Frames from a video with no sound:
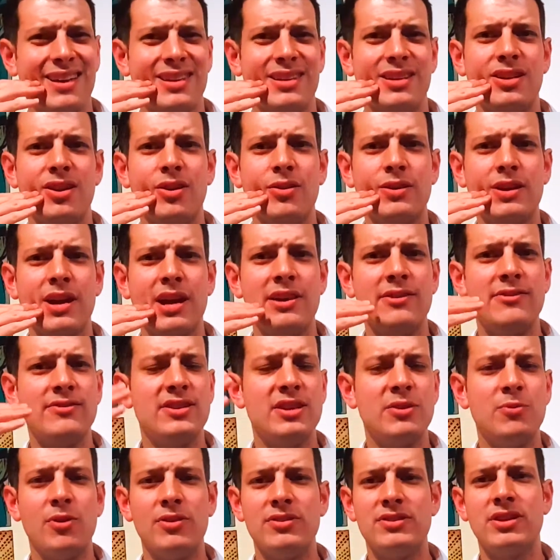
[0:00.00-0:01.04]
You know, KFC
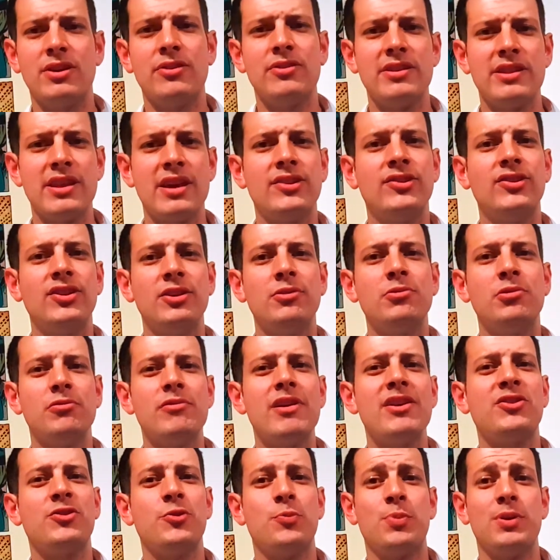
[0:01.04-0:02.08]
won't tell you their secret
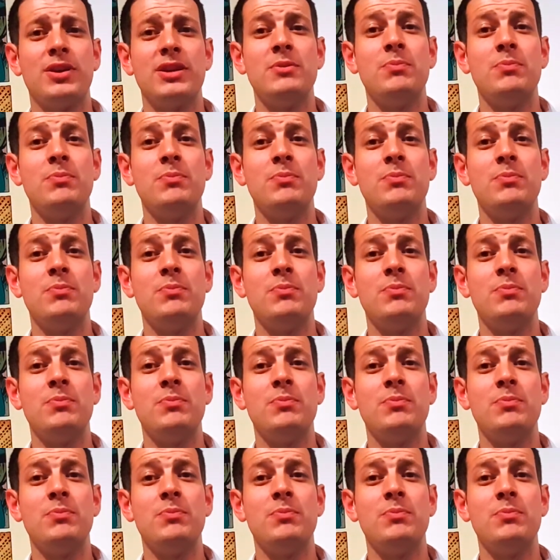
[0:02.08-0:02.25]
recipe,